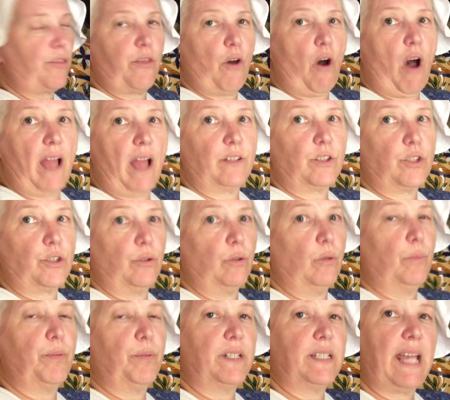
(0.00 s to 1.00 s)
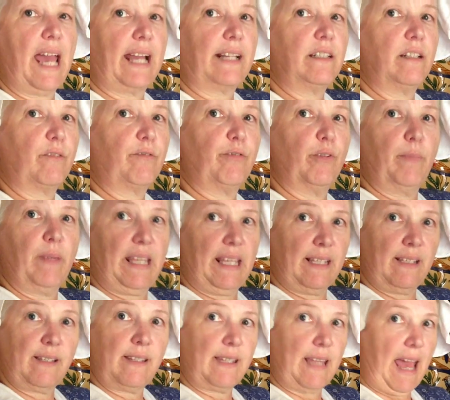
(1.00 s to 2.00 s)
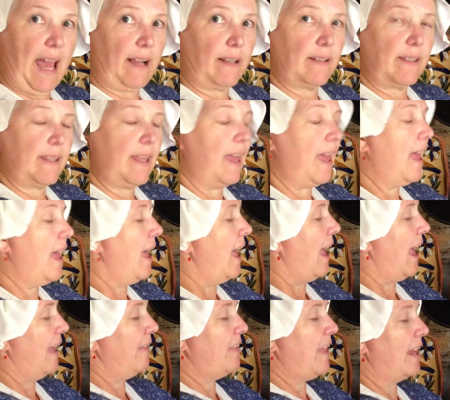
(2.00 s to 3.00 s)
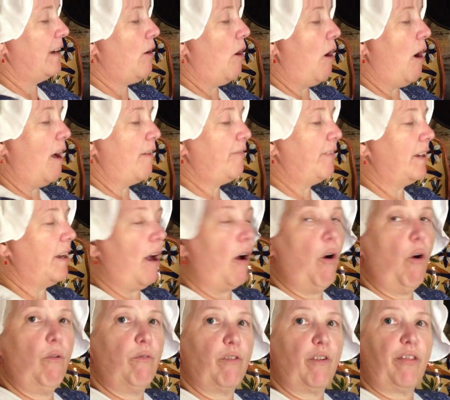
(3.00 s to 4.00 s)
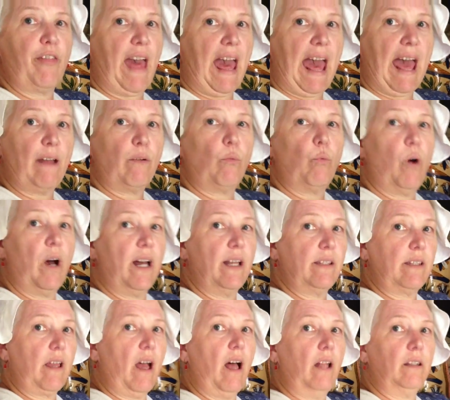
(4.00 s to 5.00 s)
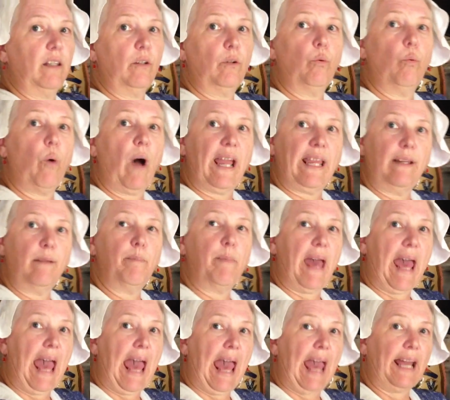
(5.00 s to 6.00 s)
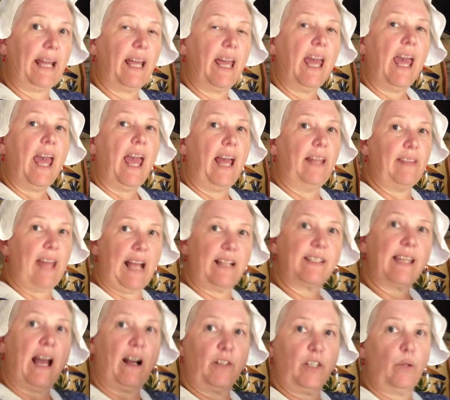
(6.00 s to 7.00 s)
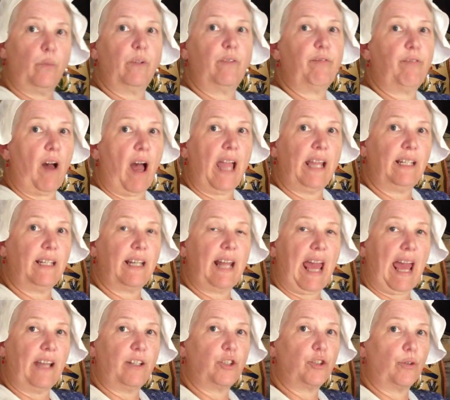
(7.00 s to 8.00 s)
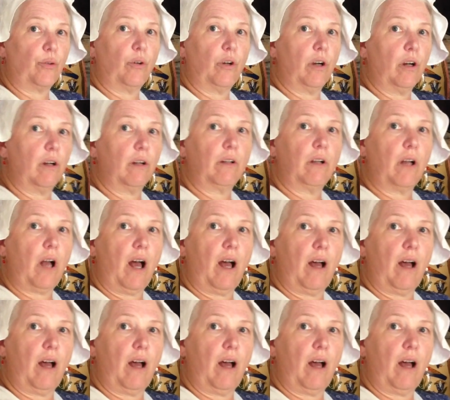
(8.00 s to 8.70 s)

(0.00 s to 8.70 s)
thought to protect it from insects, and then often over that was a little white bag. And that's how you would find it at your